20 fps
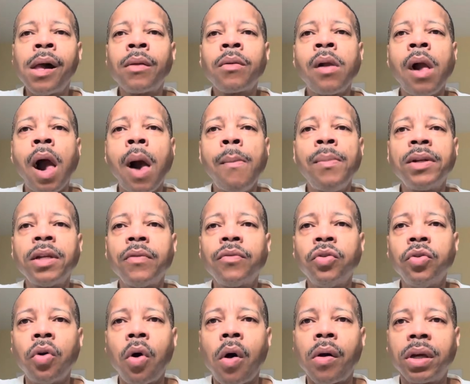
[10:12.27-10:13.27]
How many of
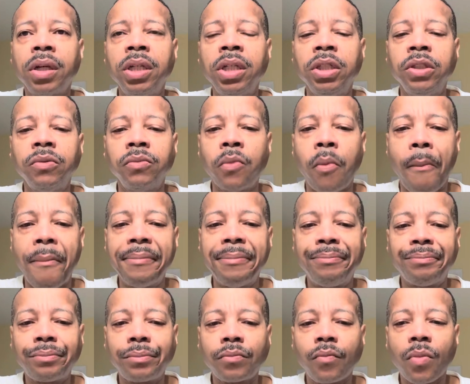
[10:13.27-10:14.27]
you all eat
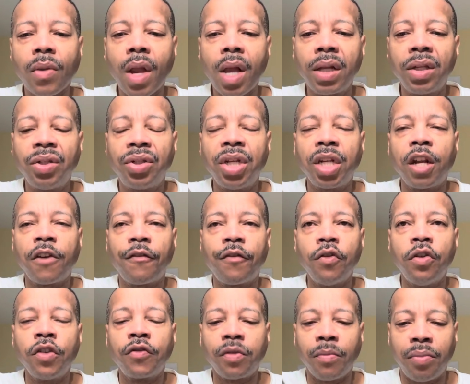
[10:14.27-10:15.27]
dinner
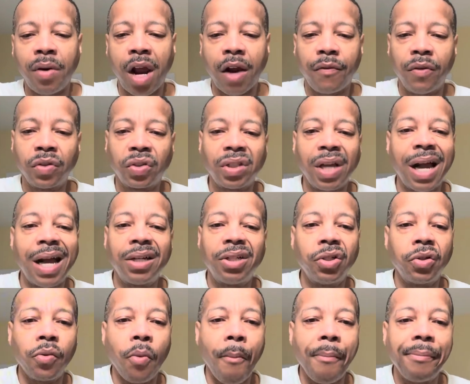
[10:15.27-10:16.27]
foods for breakfast? I do.